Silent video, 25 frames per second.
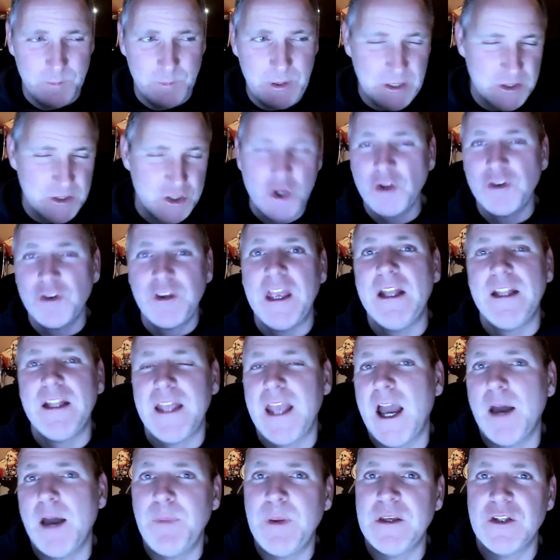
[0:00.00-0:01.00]
Because your daily
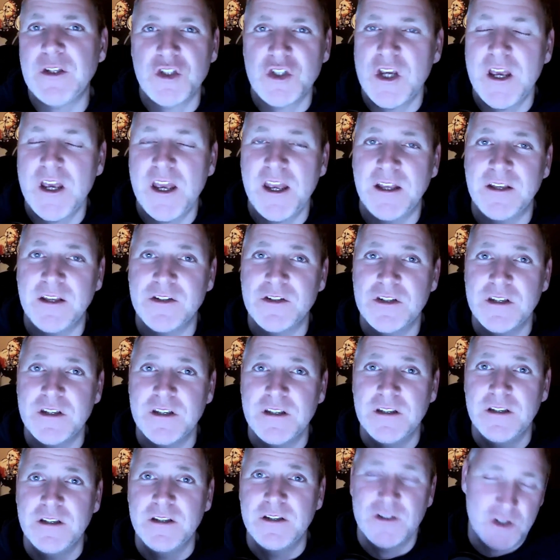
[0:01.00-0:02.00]
habits changed.
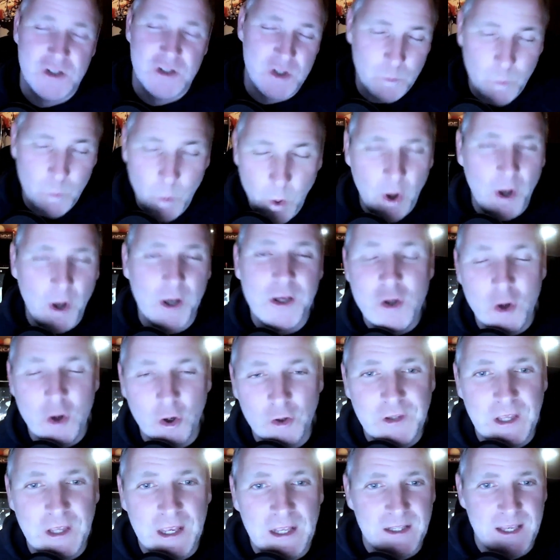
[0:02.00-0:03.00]
So what are
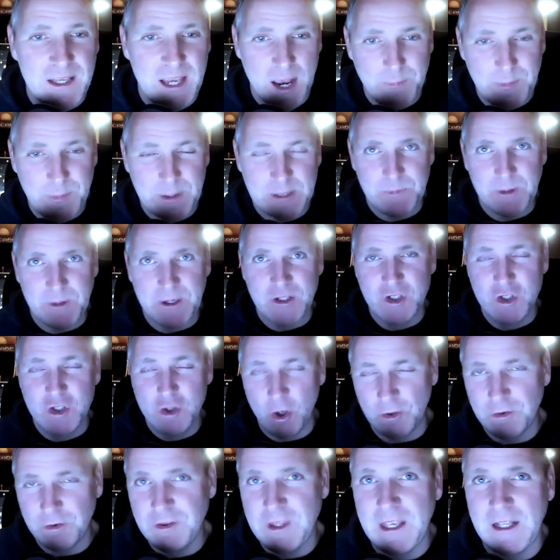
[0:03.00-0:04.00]
your daily habits? Because
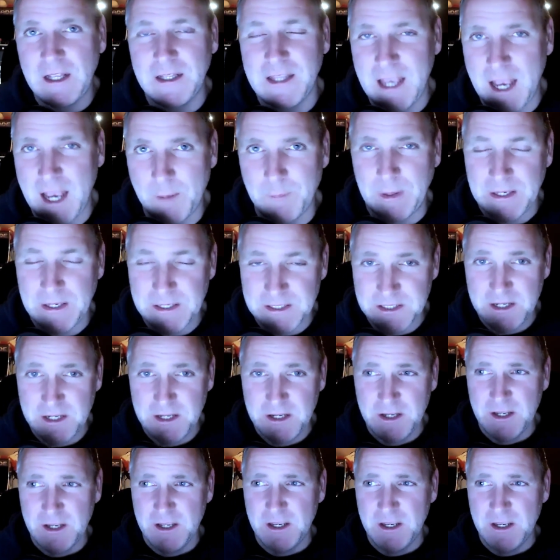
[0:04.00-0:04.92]
your daily habits,